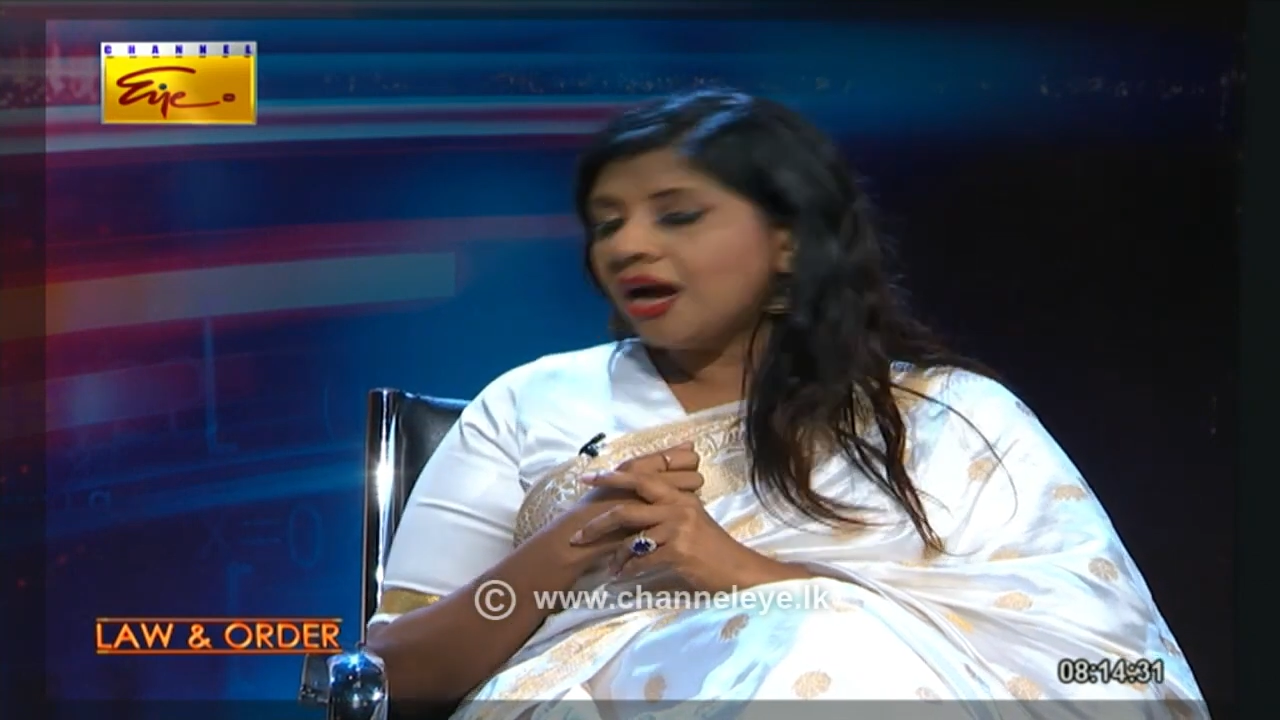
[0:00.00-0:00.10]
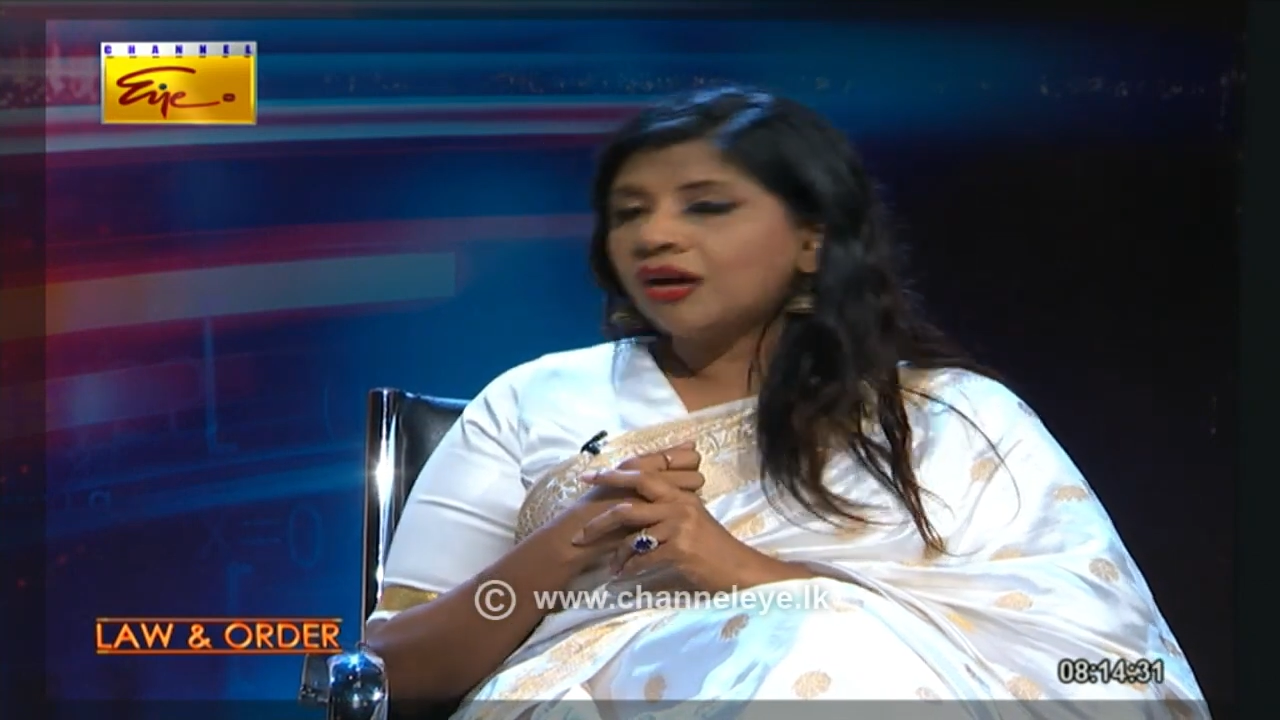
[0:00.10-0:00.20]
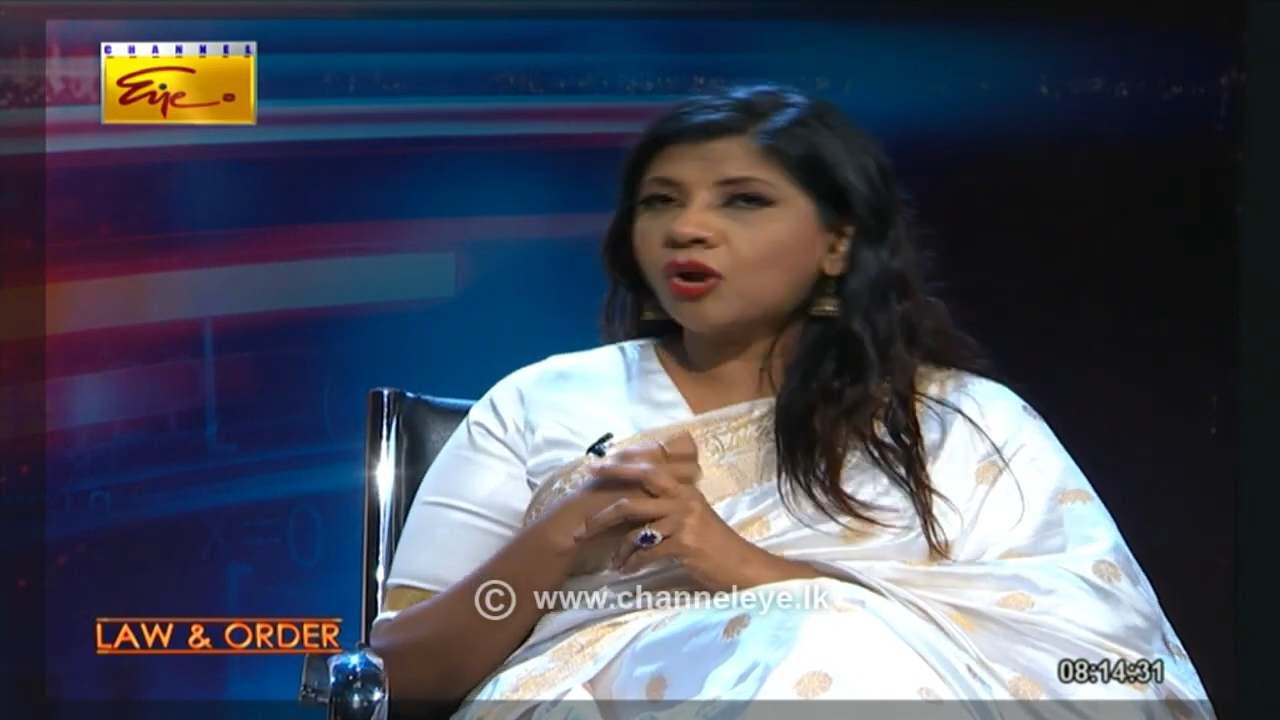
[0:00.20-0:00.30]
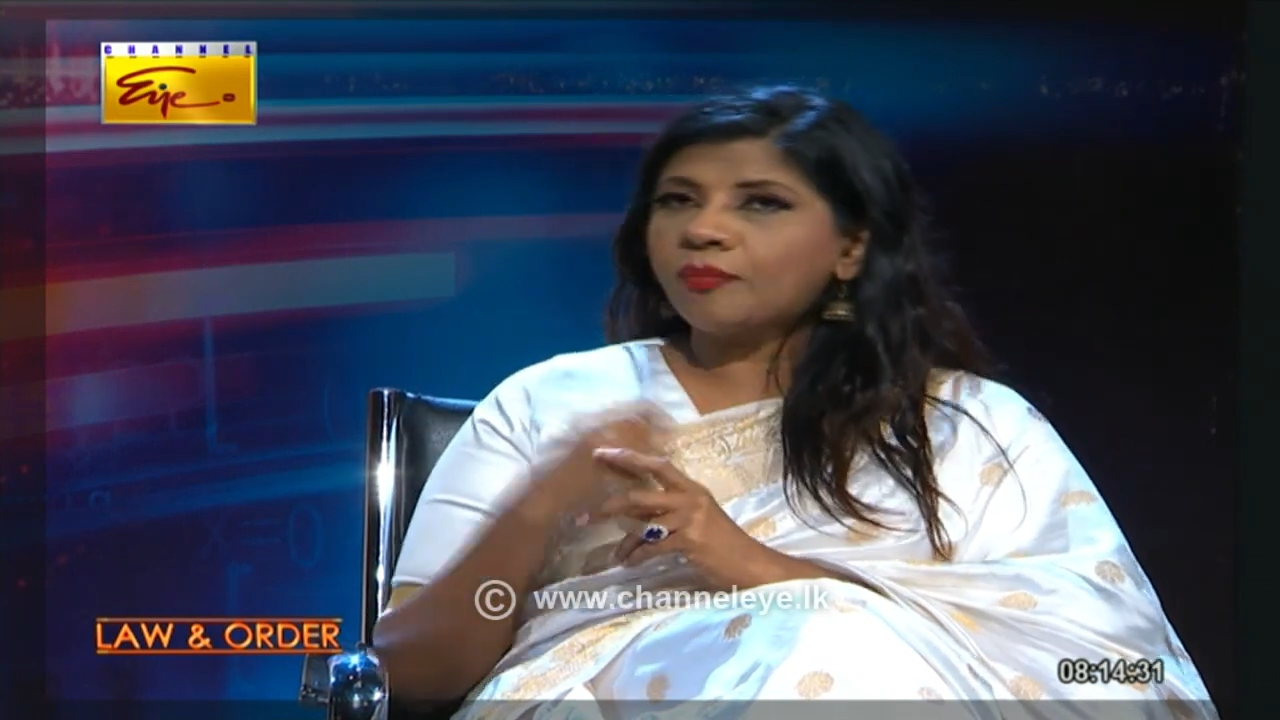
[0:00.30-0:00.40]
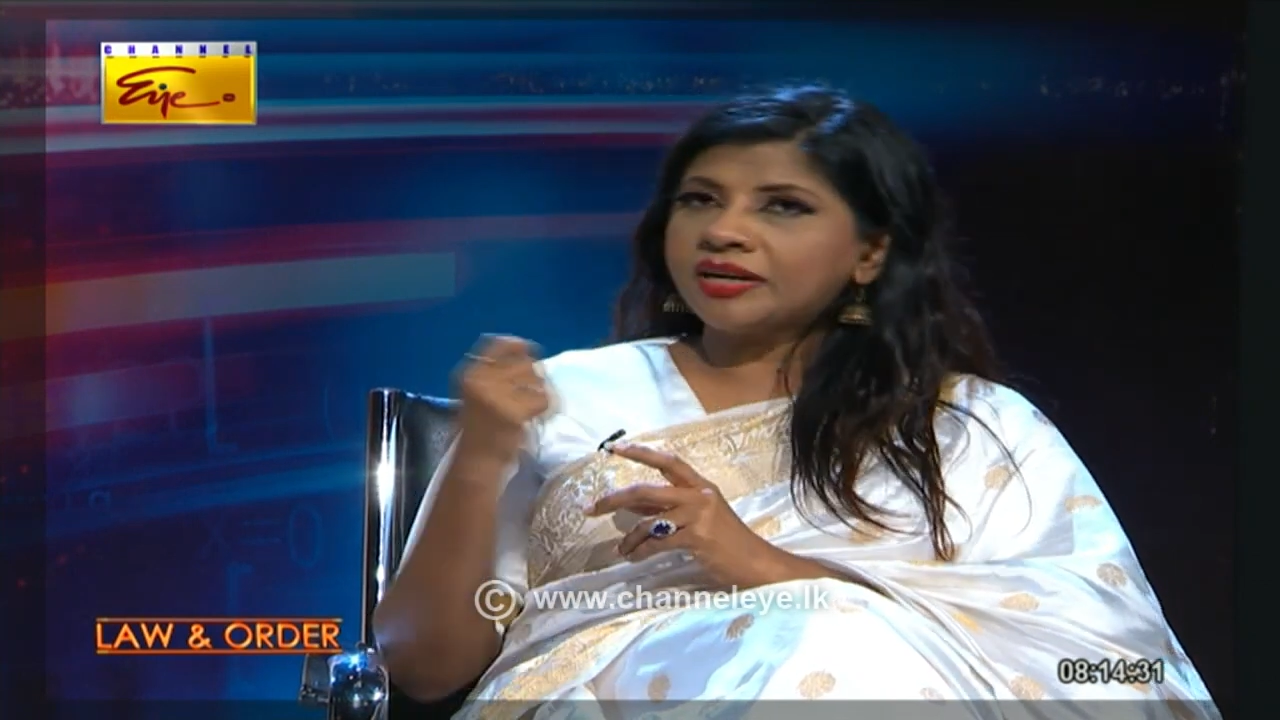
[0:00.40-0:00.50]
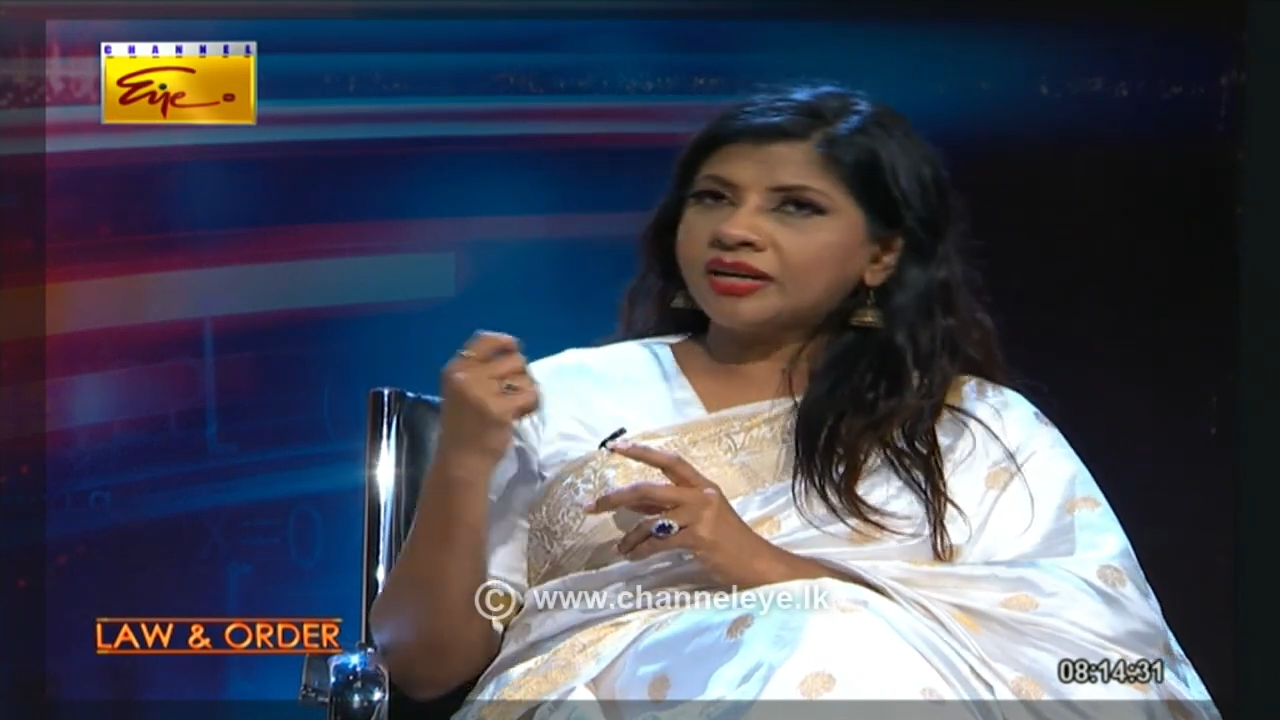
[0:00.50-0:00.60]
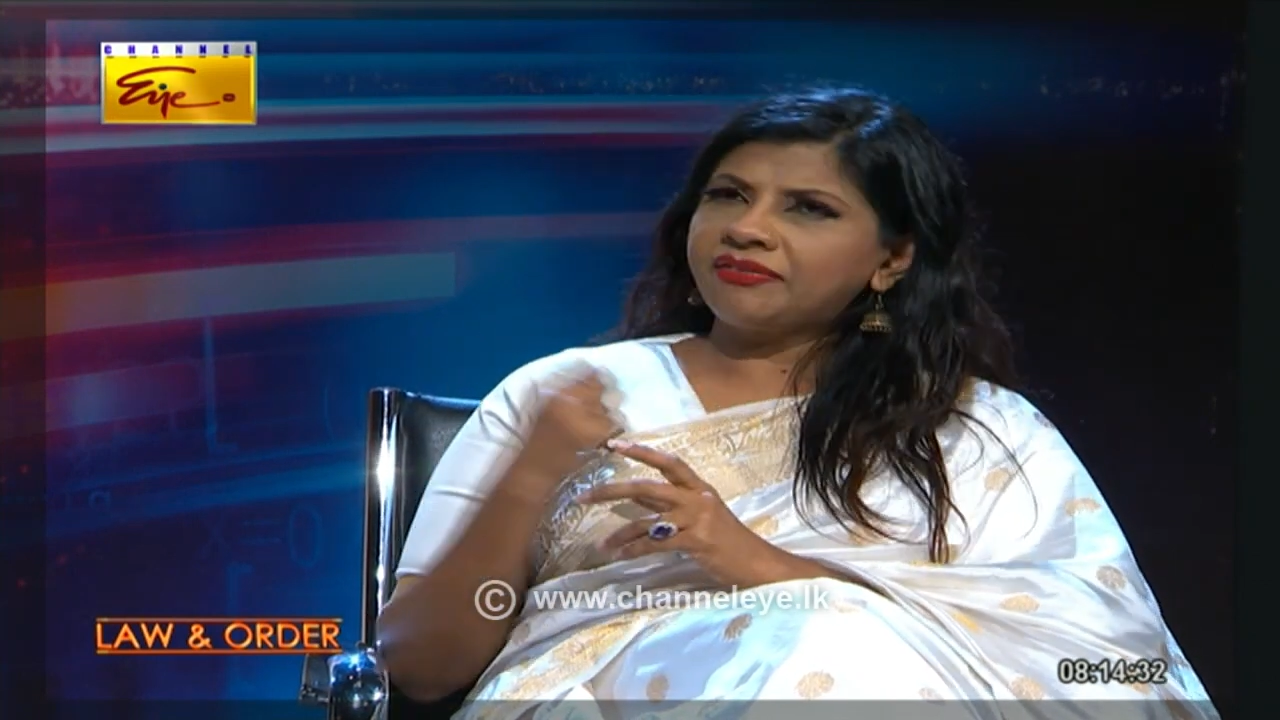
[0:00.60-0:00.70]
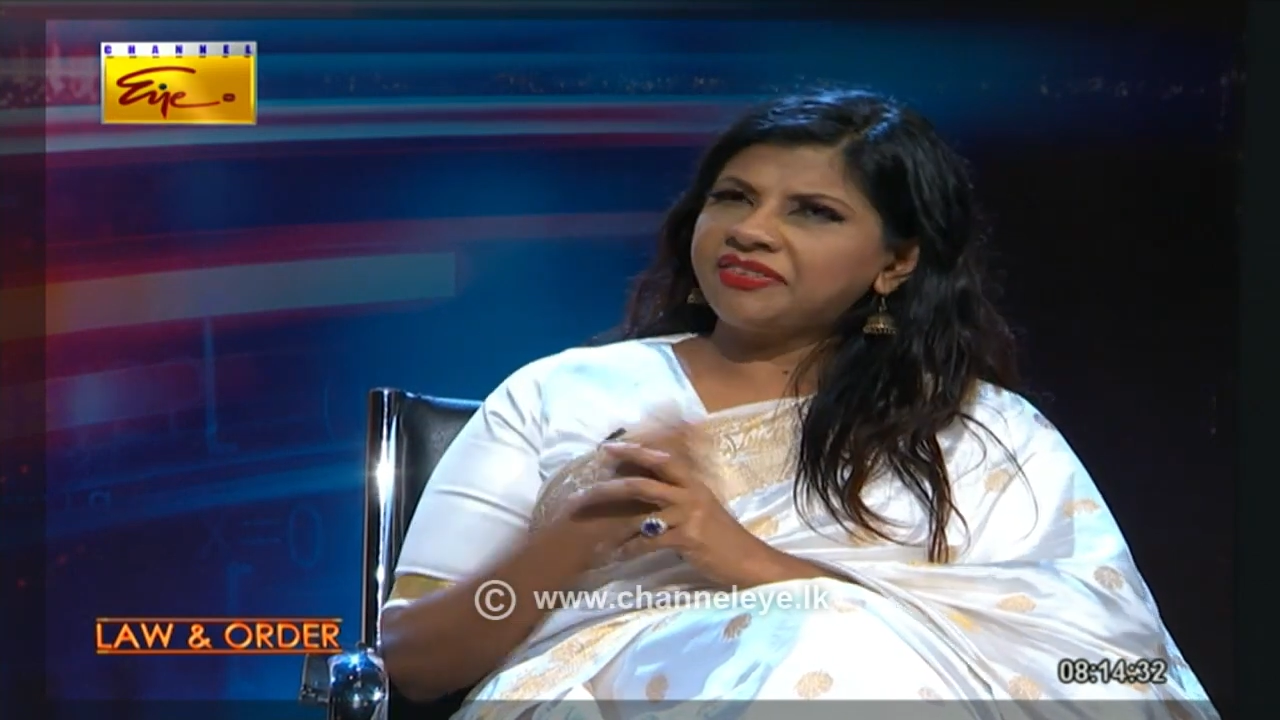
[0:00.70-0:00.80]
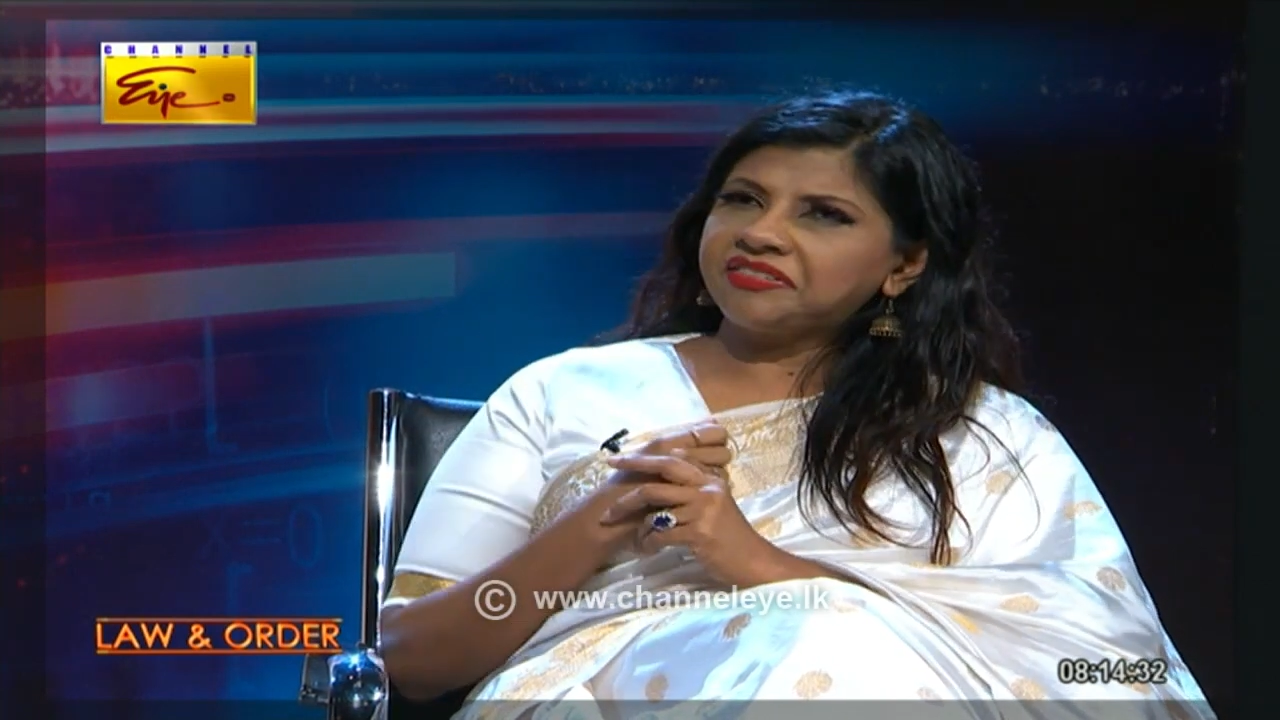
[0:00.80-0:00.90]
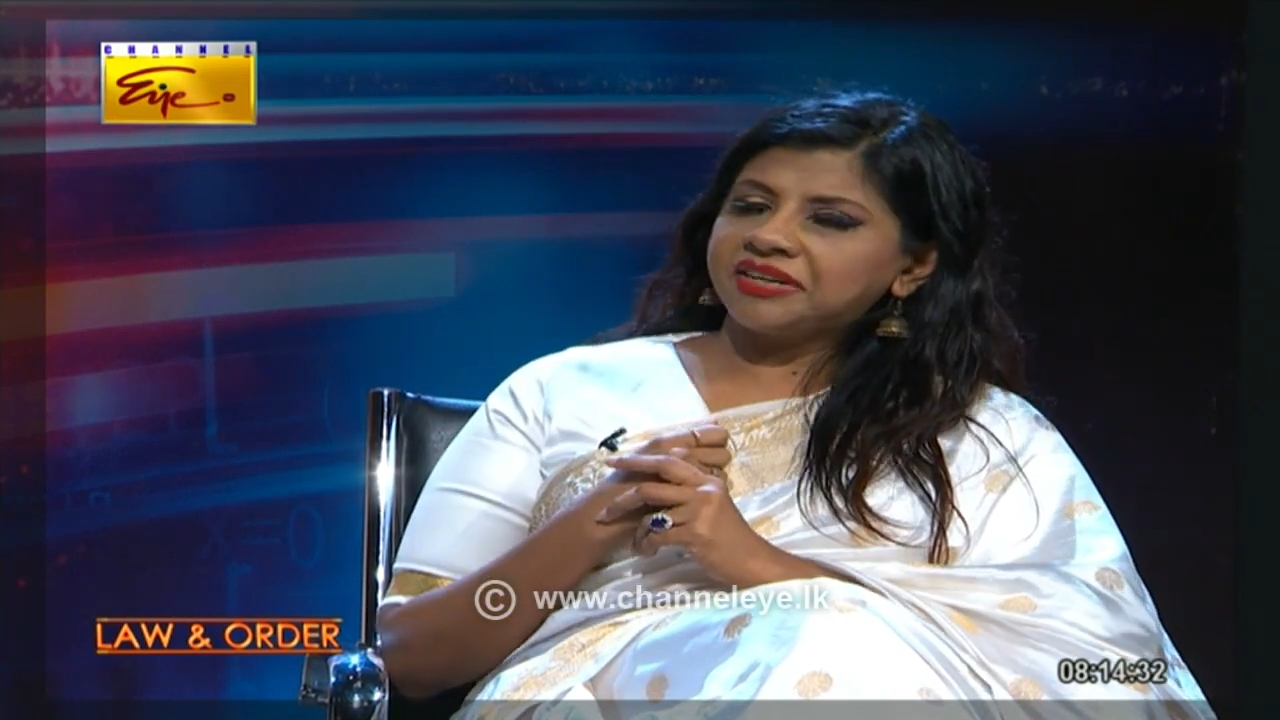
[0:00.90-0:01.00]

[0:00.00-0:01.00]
Chromatographic